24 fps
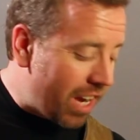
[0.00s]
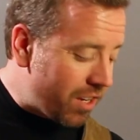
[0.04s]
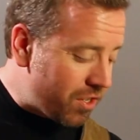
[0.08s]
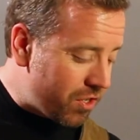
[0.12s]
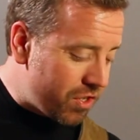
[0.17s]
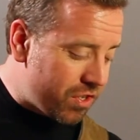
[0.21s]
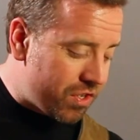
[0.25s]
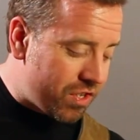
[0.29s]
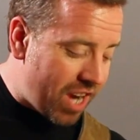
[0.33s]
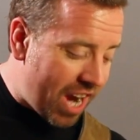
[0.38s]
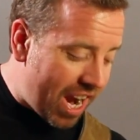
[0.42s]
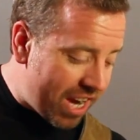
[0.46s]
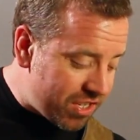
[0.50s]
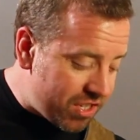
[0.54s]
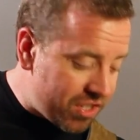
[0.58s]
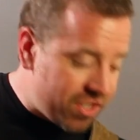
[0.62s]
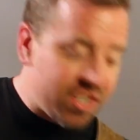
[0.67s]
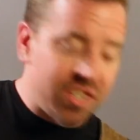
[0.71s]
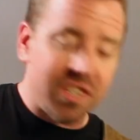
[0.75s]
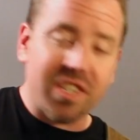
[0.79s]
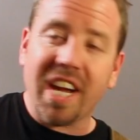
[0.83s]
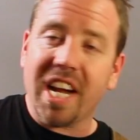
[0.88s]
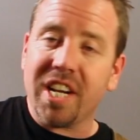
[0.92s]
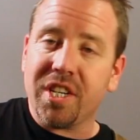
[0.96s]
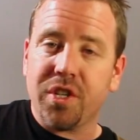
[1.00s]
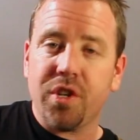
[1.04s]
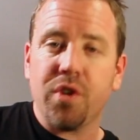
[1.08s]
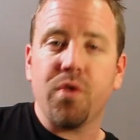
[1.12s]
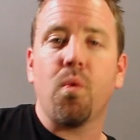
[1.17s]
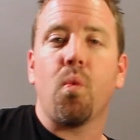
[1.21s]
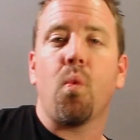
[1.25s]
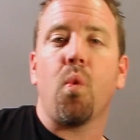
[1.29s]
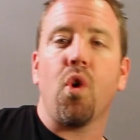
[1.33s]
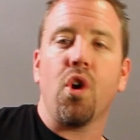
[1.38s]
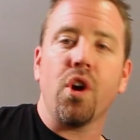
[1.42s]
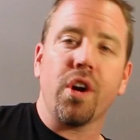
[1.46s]
exercises just get you
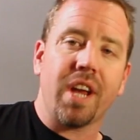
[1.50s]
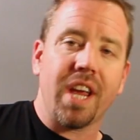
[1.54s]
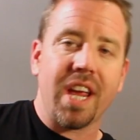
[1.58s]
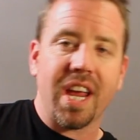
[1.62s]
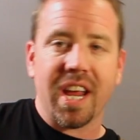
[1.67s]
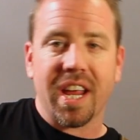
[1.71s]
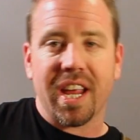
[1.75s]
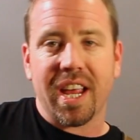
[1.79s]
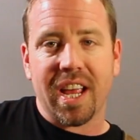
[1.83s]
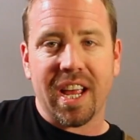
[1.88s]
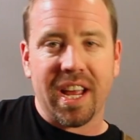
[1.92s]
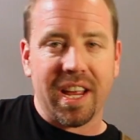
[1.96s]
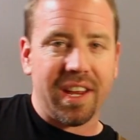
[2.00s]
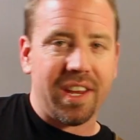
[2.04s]
working,